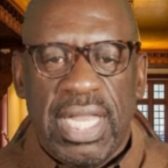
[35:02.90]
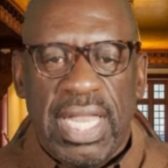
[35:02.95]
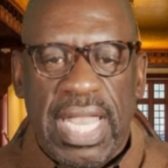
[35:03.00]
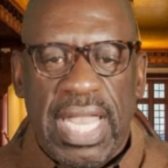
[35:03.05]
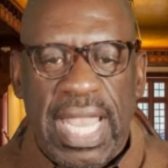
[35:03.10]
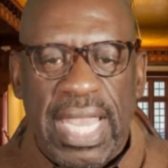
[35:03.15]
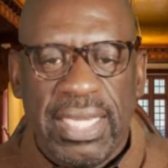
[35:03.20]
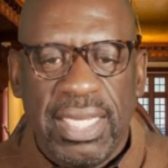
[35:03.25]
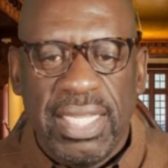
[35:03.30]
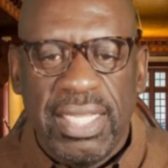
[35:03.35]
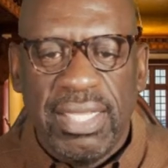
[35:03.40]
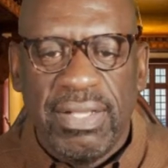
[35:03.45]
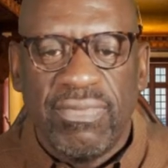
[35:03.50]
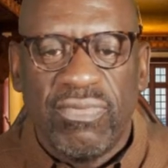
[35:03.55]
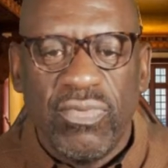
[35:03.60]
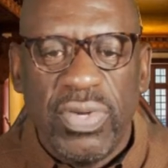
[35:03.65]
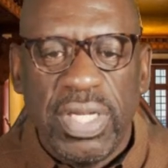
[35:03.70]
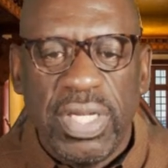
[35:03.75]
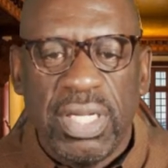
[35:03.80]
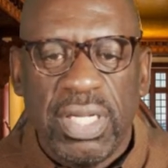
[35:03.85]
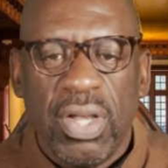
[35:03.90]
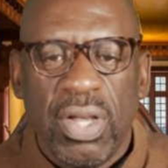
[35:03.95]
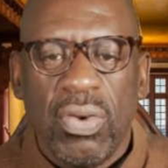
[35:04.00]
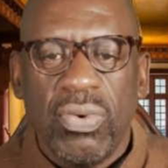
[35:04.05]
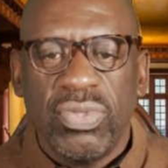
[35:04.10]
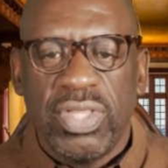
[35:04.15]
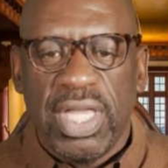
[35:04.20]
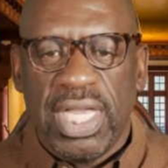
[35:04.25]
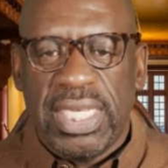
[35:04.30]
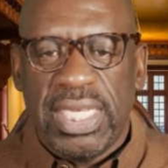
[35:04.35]
And if we
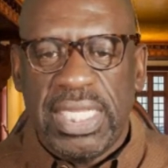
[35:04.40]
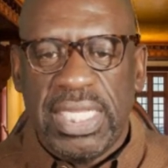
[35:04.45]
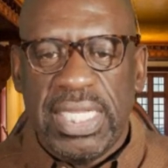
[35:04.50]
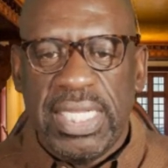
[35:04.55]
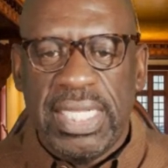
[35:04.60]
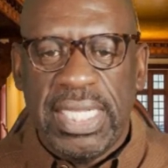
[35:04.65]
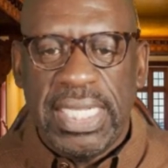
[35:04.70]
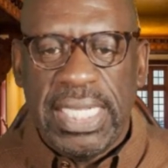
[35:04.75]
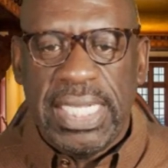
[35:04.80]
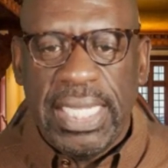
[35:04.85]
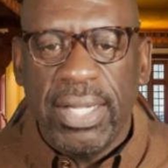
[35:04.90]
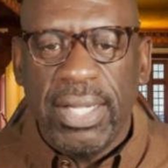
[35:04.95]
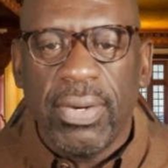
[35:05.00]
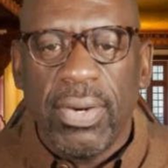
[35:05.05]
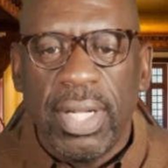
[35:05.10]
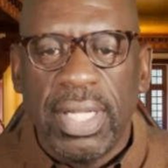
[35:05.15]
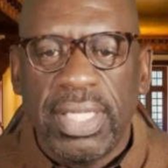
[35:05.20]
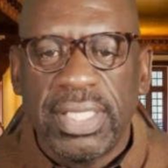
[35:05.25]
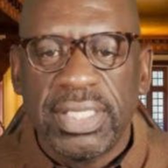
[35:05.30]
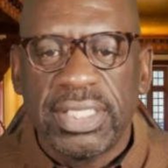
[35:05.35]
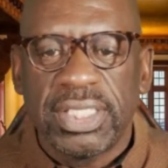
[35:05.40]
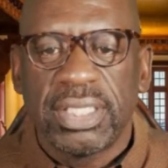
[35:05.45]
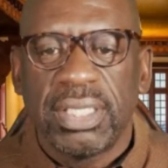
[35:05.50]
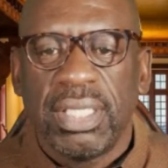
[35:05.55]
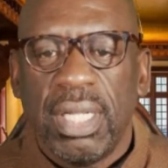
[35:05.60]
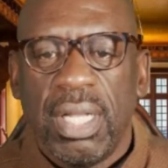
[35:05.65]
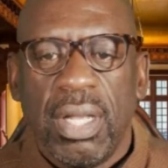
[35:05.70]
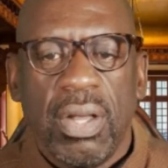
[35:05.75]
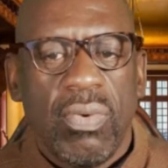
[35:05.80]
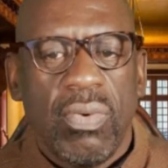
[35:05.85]
know that he hear us,
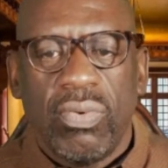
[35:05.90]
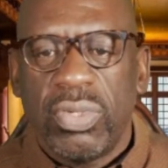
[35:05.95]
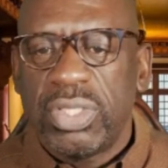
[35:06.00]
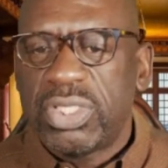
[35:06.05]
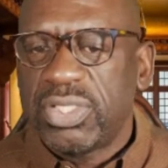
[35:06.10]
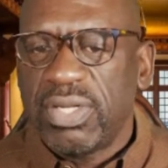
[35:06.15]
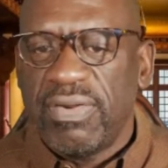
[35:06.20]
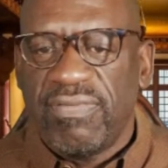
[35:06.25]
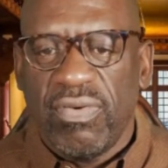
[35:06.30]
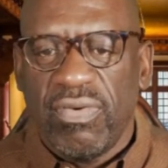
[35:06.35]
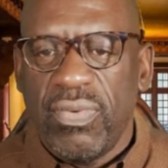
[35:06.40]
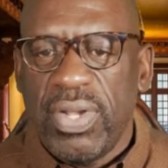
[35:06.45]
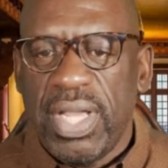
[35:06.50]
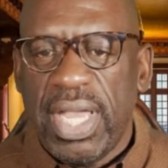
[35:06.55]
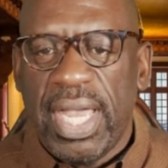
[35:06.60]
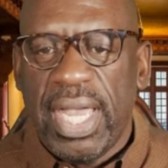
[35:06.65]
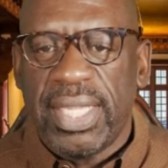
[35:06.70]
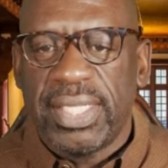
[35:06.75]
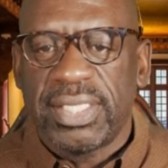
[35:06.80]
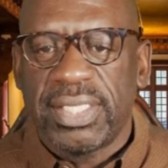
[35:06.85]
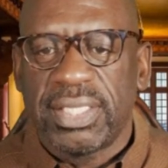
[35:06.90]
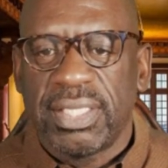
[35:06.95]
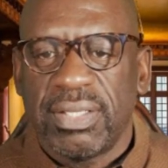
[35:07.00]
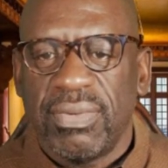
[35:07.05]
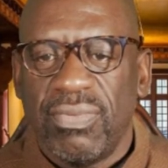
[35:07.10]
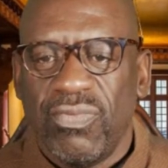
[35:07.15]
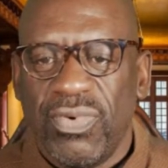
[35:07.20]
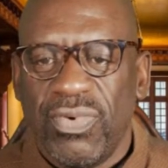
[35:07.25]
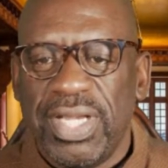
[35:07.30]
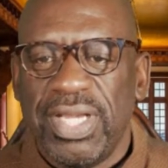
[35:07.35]
whatsoever we ask,
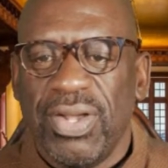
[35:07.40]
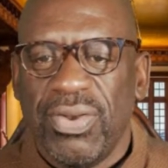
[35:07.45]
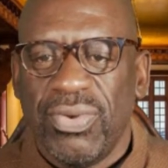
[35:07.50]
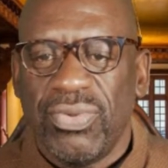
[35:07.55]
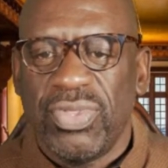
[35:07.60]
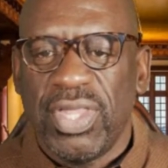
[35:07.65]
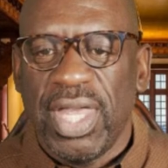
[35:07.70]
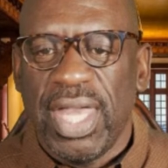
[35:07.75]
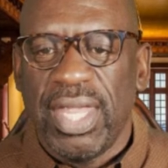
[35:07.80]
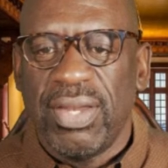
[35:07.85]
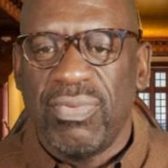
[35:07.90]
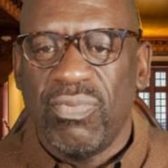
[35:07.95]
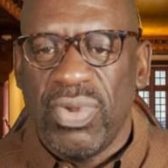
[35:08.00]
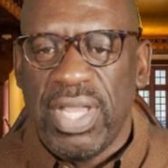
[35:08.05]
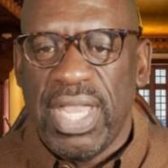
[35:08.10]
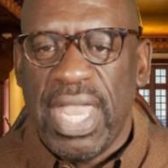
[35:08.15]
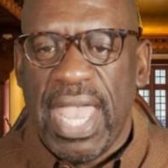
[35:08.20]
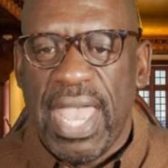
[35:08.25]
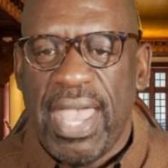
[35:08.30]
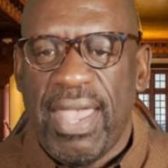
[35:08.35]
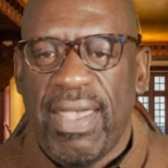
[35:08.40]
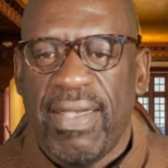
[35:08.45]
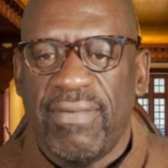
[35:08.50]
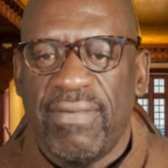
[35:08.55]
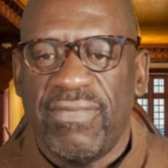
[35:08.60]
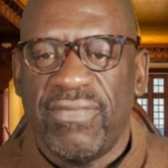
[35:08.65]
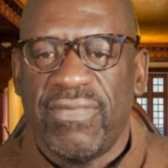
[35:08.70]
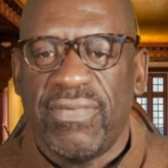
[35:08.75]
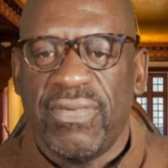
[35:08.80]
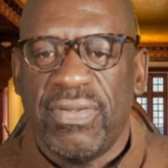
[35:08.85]
we know that we
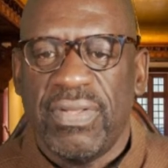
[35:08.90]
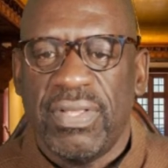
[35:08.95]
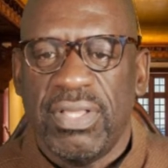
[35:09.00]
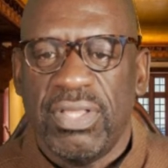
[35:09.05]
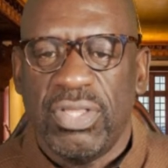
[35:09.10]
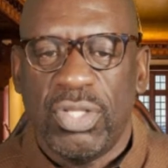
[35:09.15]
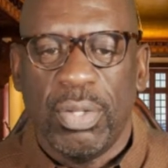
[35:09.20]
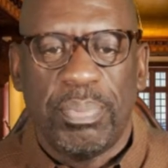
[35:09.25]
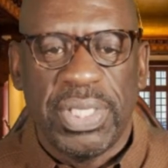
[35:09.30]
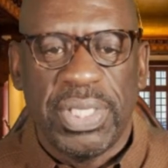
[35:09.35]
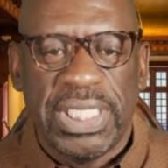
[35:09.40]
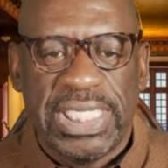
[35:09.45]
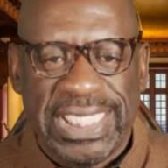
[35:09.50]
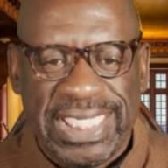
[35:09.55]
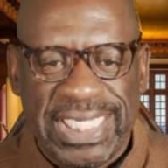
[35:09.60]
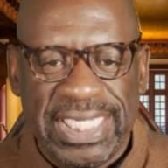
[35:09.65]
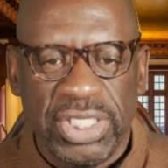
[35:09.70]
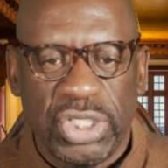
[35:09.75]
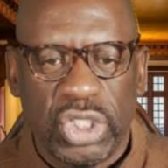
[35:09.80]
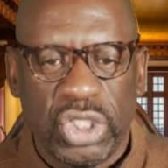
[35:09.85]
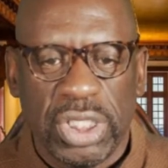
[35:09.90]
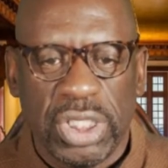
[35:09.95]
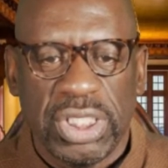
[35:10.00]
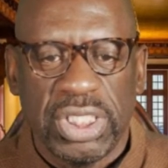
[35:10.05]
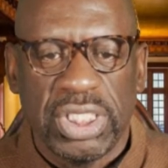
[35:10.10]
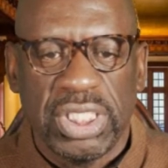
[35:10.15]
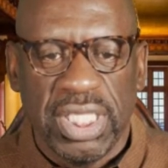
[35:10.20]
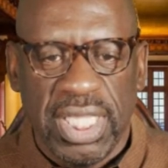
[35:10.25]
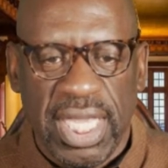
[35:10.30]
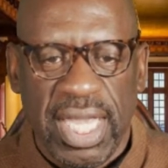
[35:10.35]
have the
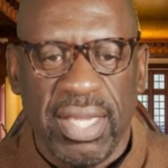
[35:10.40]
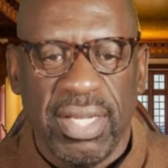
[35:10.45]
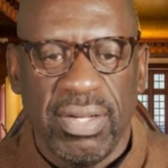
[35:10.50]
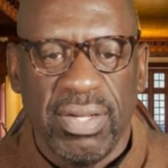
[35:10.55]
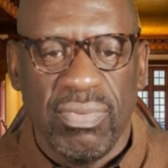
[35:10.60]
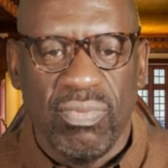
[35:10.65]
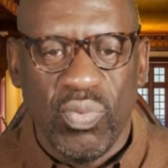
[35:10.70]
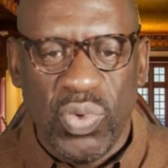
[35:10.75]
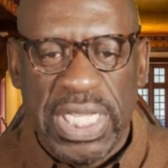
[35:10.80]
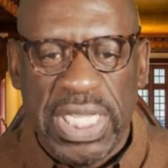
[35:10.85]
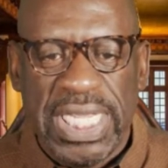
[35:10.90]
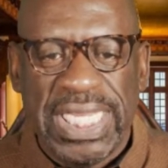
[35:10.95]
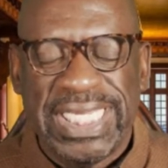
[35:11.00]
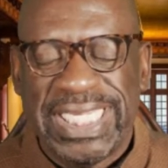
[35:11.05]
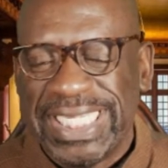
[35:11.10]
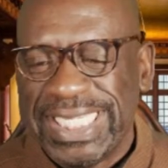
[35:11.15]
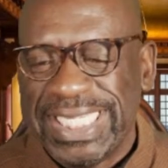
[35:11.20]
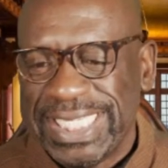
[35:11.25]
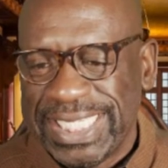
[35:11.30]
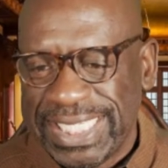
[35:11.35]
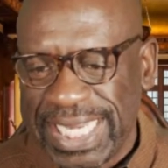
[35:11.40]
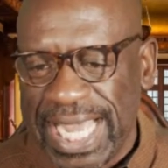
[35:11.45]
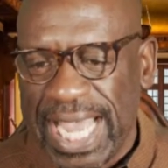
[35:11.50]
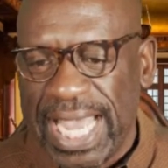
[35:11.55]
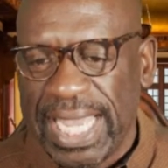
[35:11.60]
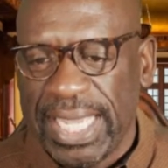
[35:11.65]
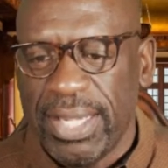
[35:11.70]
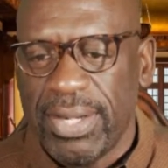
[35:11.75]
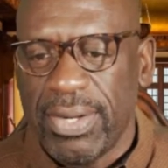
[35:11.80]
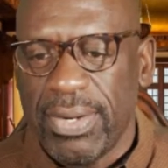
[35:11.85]
petitions that we
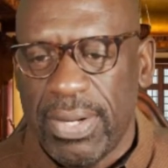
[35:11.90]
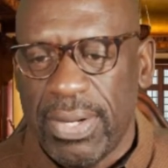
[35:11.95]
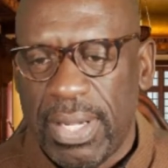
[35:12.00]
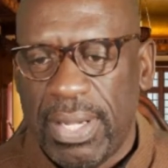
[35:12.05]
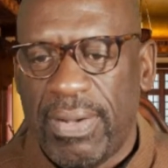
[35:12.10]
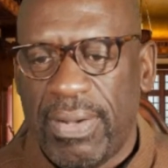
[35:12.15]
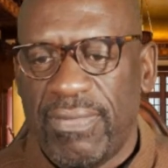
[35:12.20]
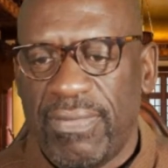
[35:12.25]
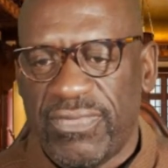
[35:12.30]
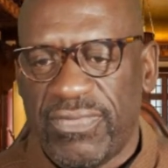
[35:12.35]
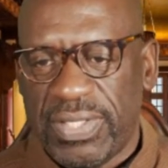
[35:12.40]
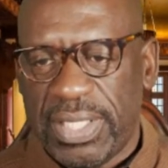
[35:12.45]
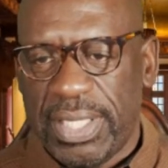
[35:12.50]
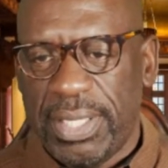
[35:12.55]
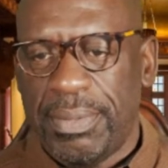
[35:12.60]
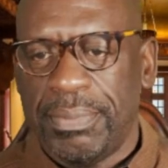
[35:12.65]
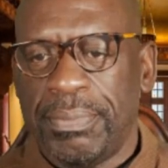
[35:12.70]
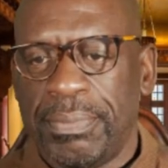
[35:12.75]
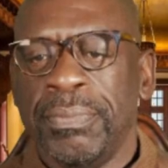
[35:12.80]
desire of him.